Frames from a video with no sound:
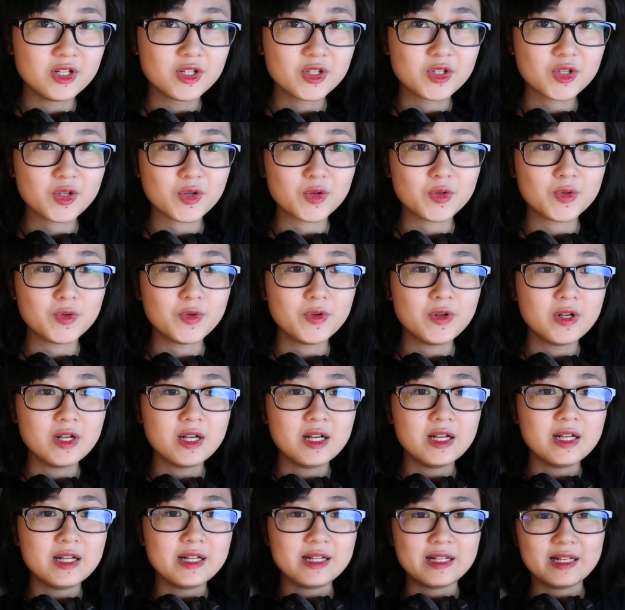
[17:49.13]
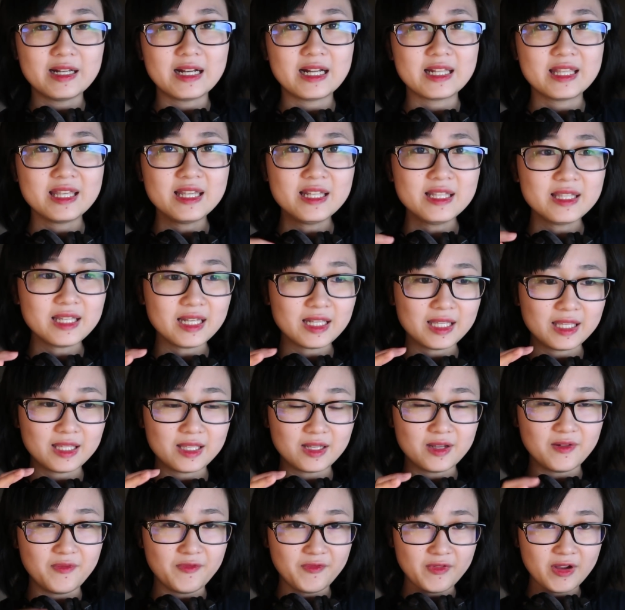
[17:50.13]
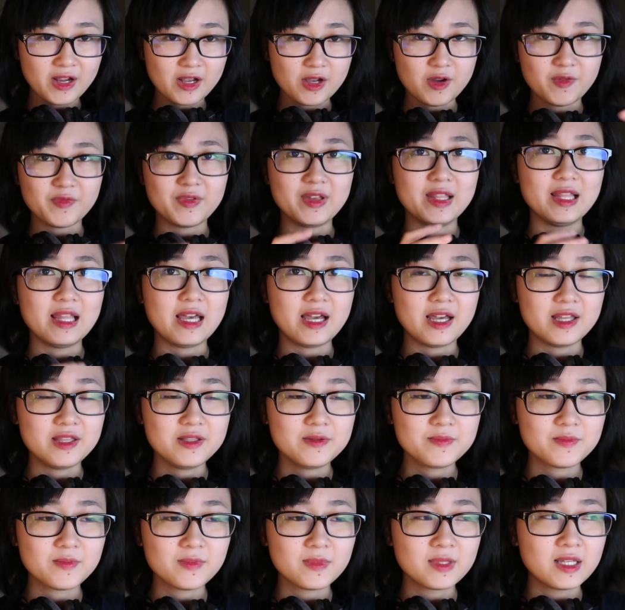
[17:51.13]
So I think that's the effect of the land.